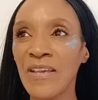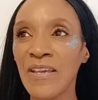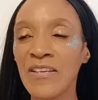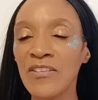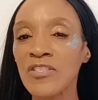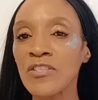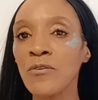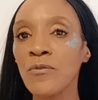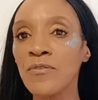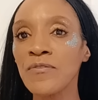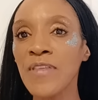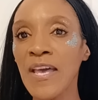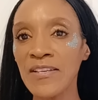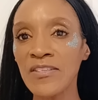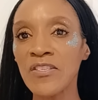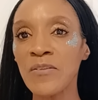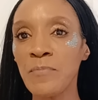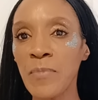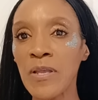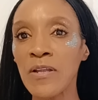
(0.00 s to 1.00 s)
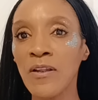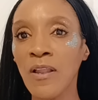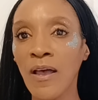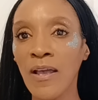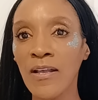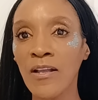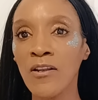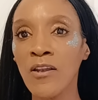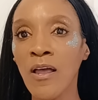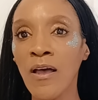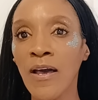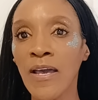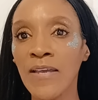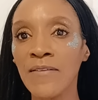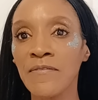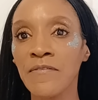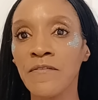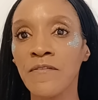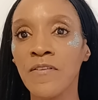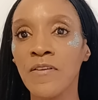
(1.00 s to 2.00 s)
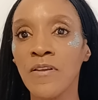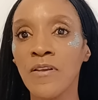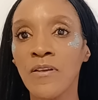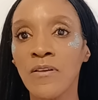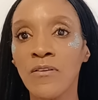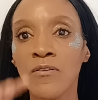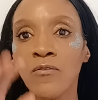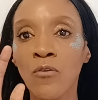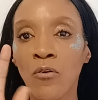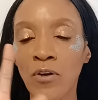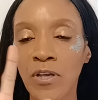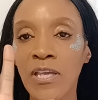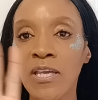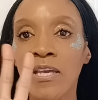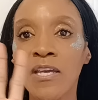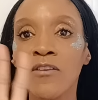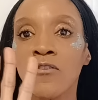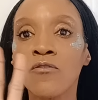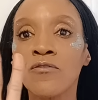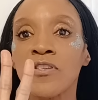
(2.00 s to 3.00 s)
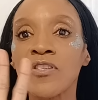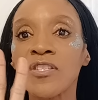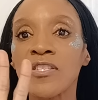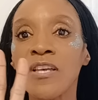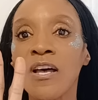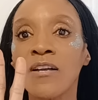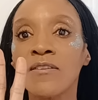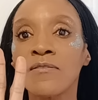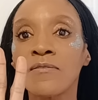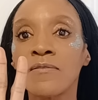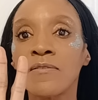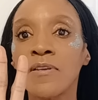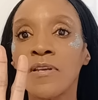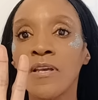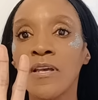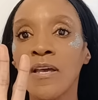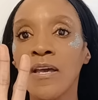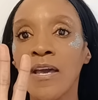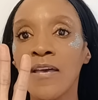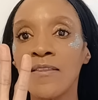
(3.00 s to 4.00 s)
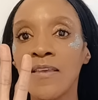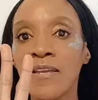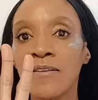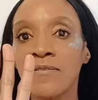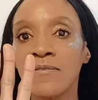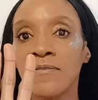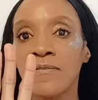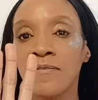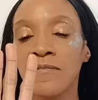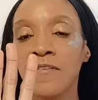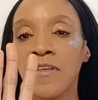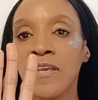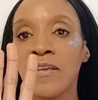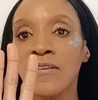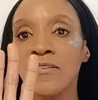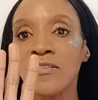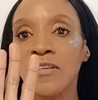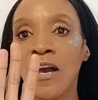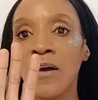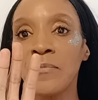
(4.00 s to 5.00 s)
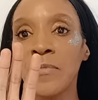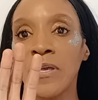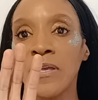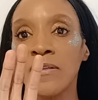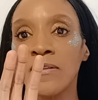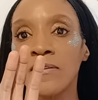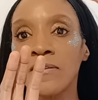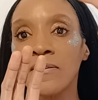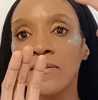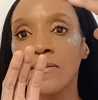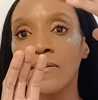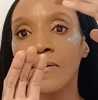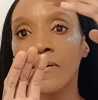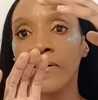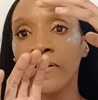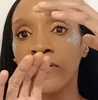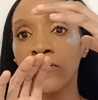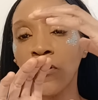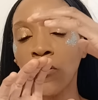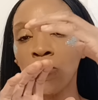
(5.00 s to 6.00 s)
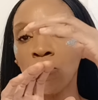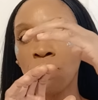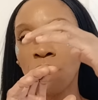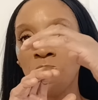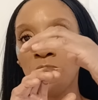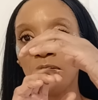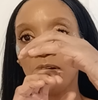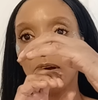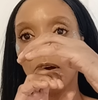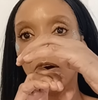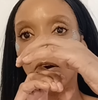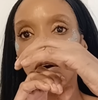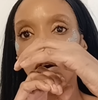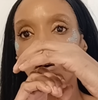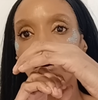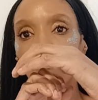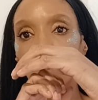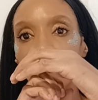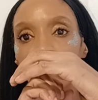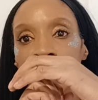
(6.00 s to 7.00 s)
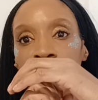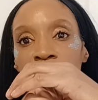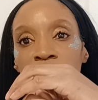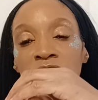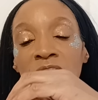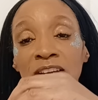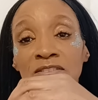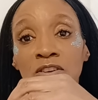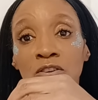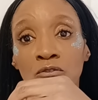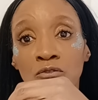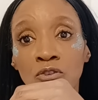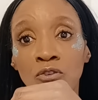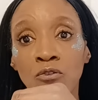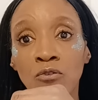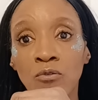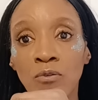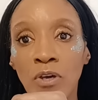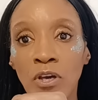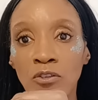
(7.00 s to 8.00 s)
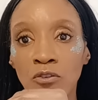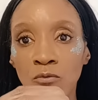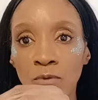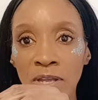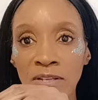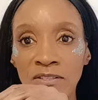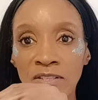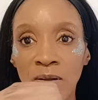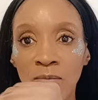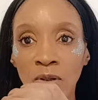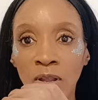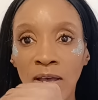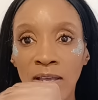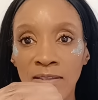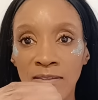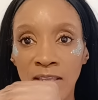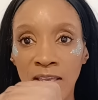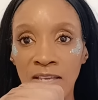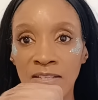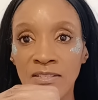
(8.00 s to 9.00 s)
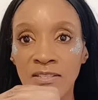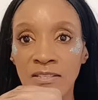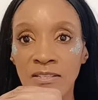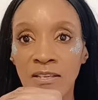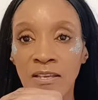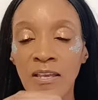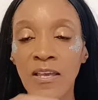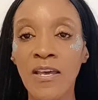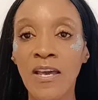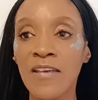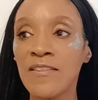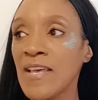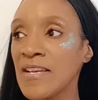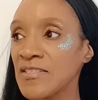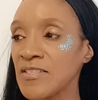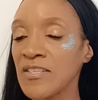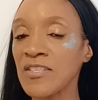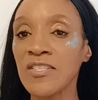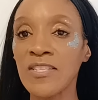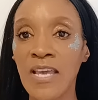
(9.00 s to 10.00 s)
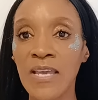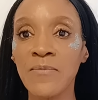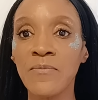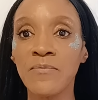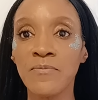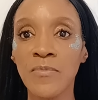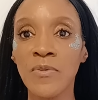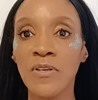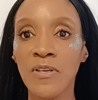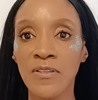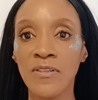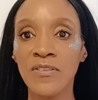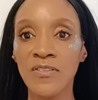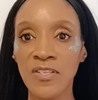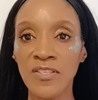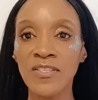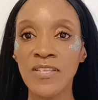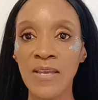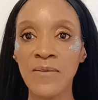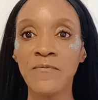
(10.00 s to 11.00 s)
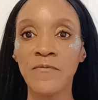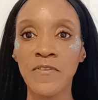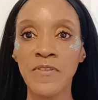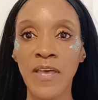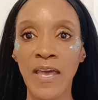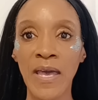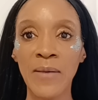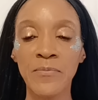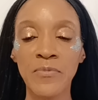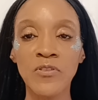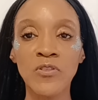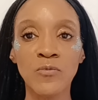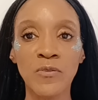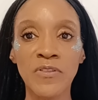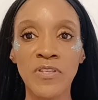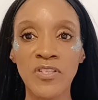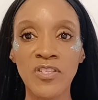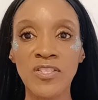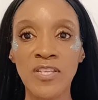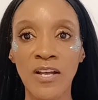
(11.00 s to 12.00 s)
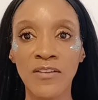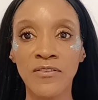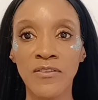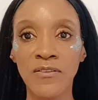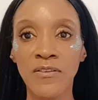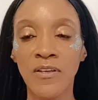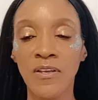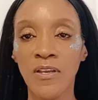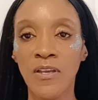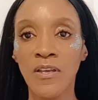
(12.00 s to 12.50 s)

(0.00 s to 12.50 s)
So that's a bit like life. You're here, you're the sun, and then things come in and overshadow you, and you end up like this. And that's the same thing that happens with the sun.